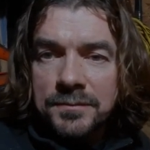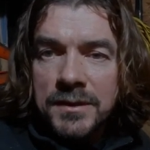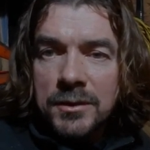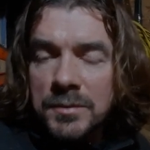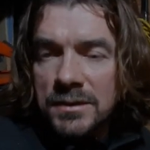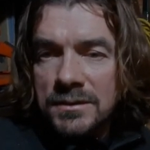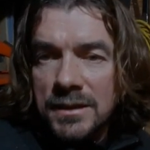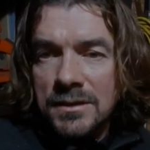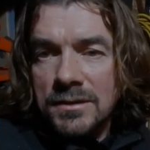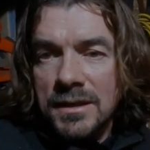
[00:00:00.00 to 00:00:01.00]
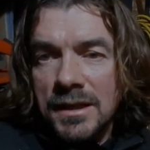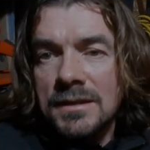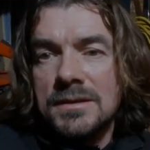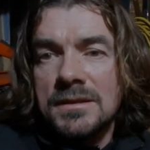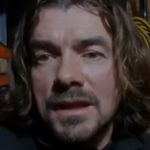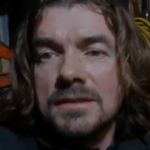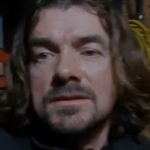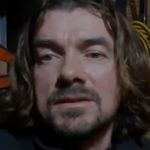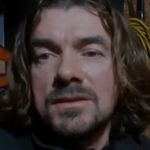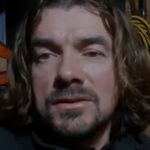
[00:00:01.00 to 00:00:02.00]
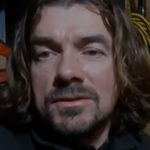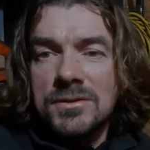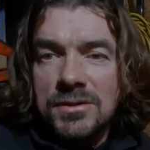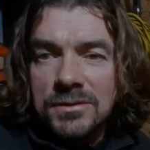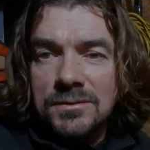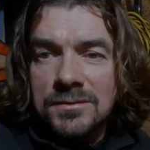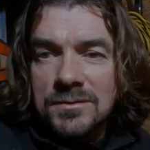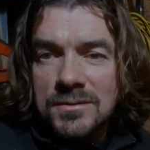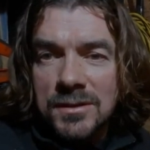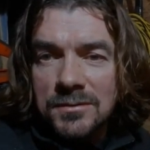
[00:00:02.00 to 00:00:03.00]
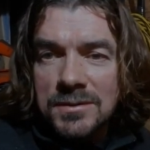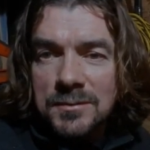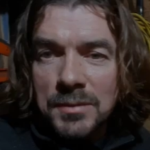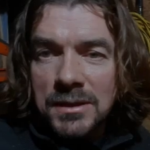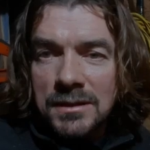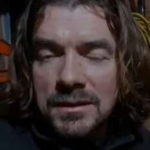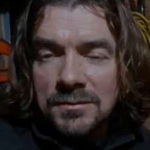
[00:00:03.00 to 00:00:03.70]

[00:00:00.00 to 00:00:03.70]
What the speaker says: you know, because they're not there to dance to your tune, so to speak.